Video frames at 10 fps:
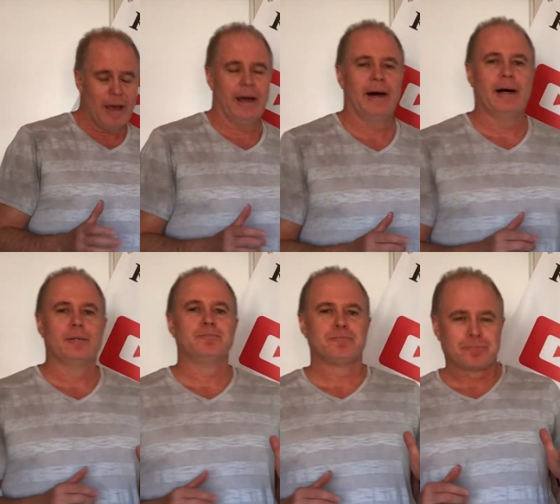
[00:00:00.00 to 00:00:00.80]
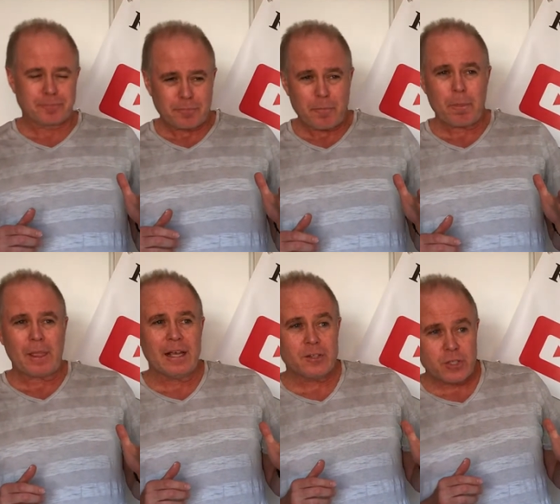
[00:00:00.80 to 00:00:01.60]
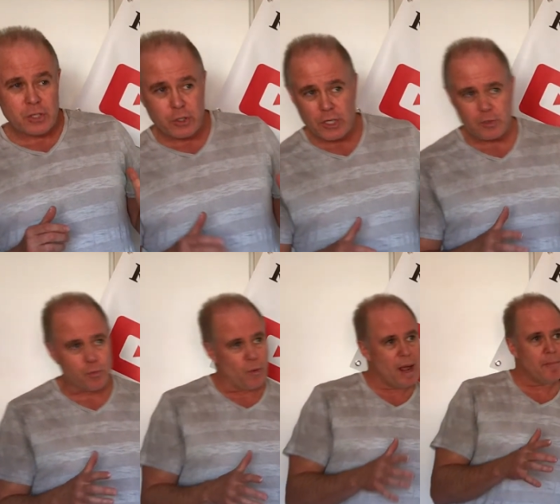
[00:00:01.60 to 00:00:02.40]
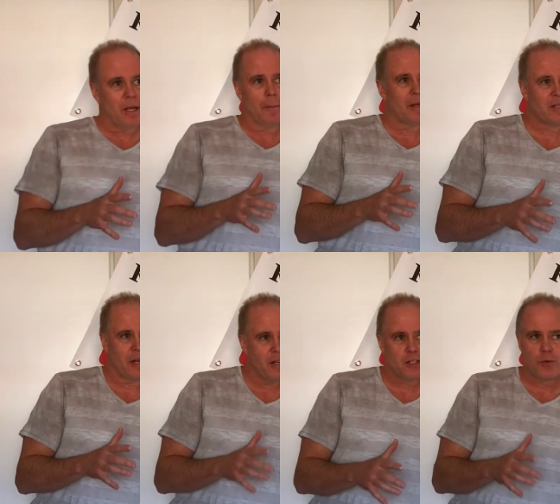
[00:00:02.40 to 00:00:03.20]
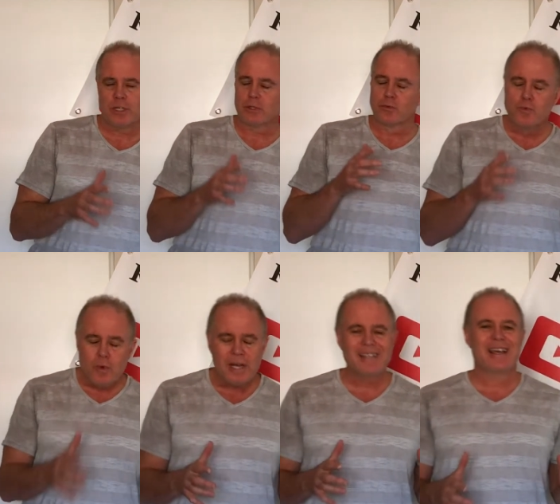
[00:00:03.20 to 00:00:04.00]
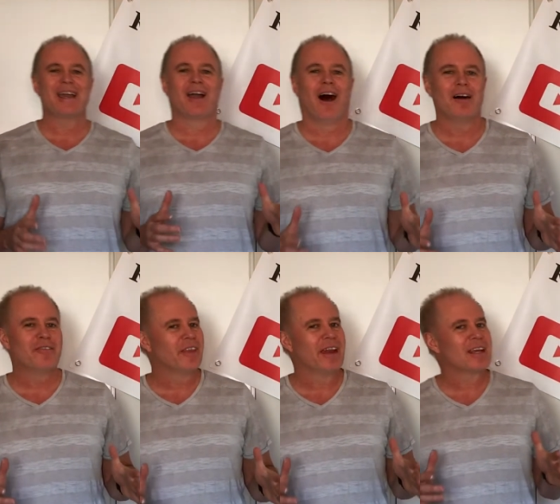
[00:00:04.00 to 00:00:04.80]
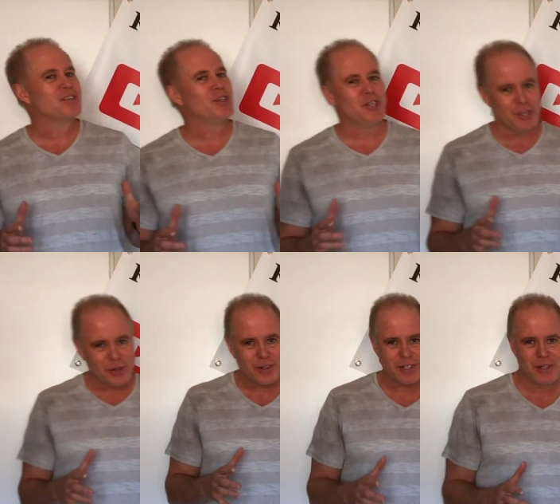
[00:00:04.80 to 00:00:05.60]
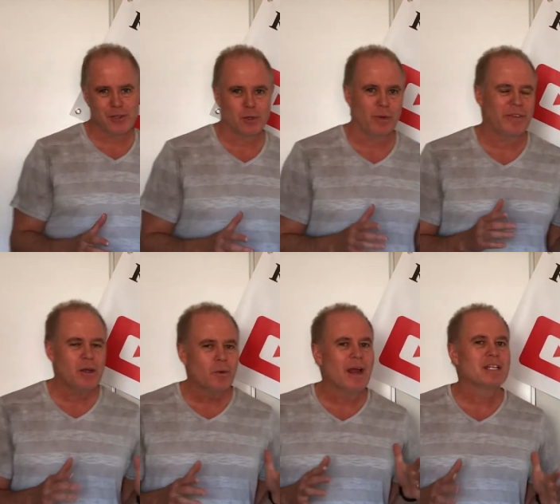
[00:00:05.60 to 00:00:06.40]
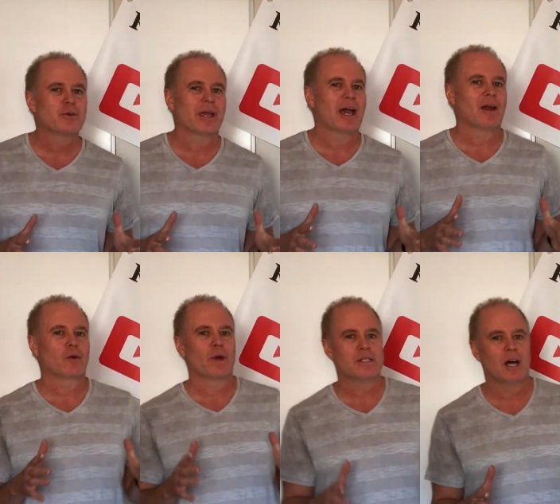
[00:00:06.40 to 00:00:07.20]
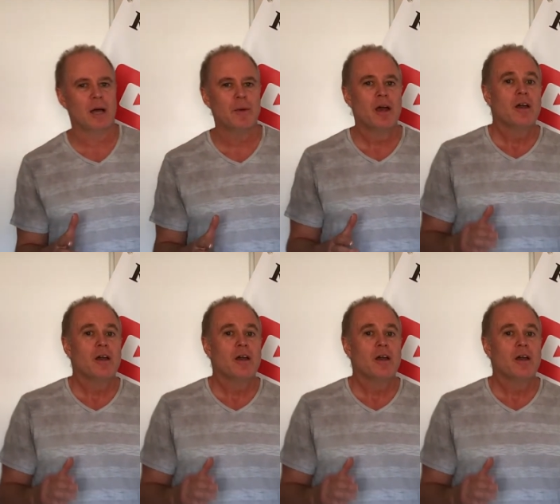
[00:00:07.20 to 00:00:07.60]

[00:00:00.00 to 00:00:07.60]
Um, it's just ramped up as an industry to really take off in the next year or two. So we think we're entering at a great time.